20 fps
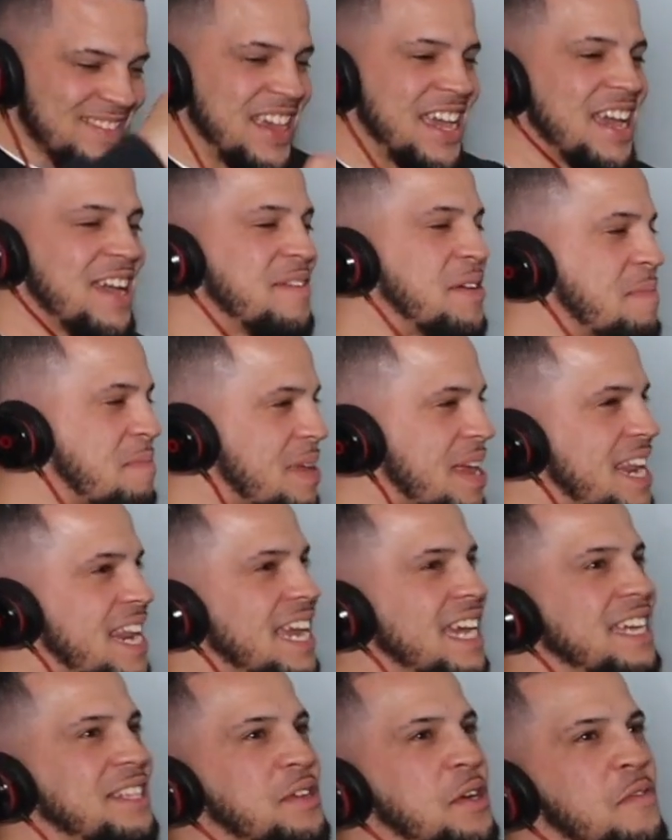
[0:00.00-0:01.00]
Man, we play
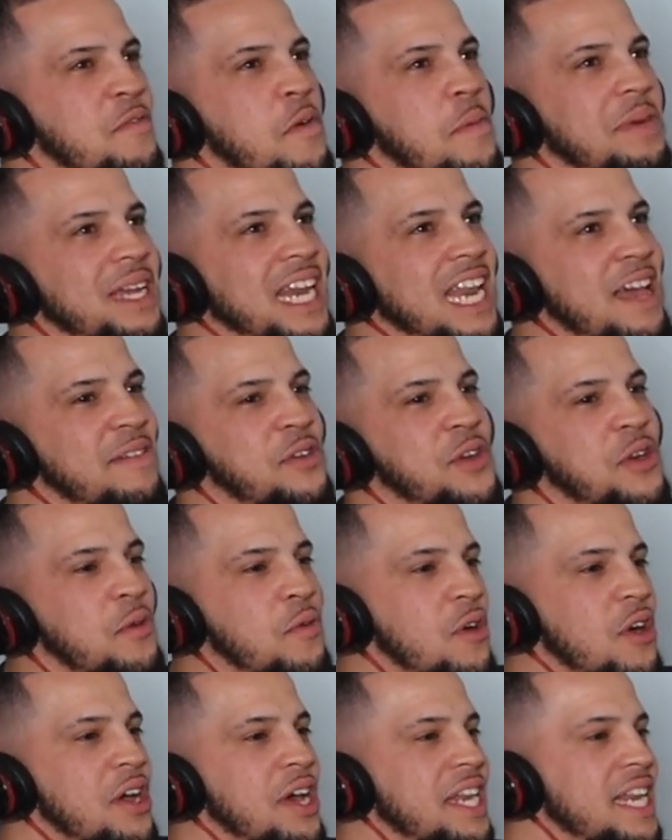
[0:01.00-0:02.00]
reggaeton from 11 to
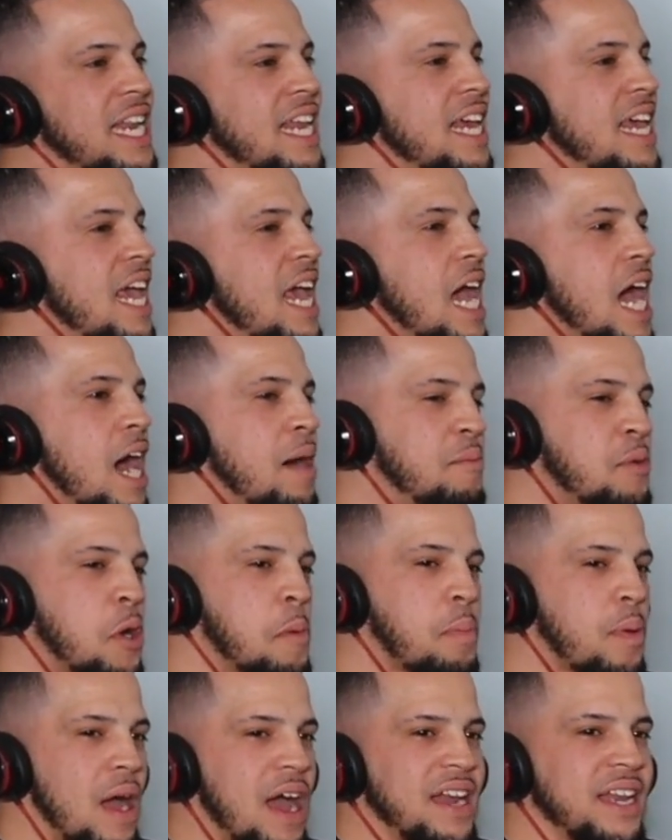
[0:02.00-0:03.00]
1. I'm real
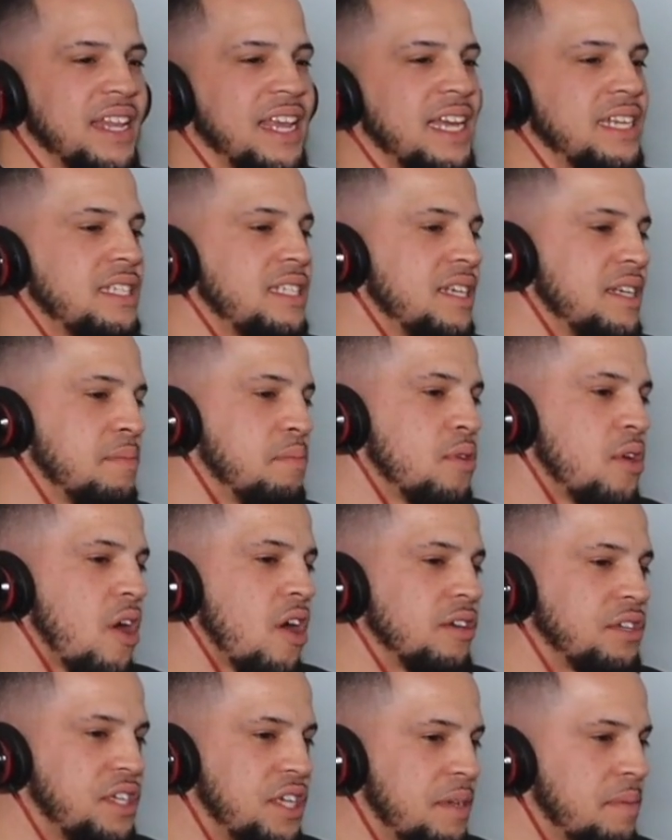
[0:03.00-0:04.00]
proud of that shit, bro.
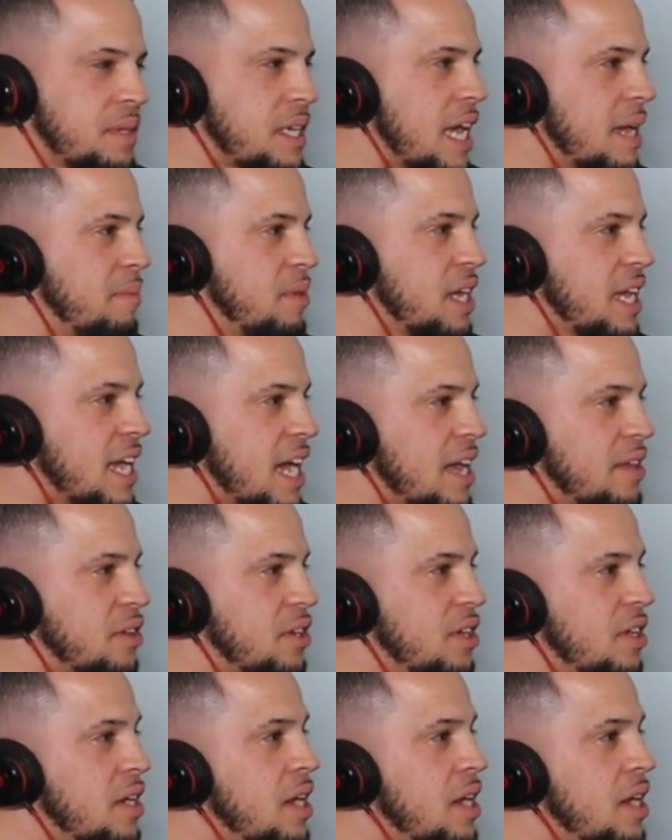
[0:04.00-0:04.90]
Our team came together.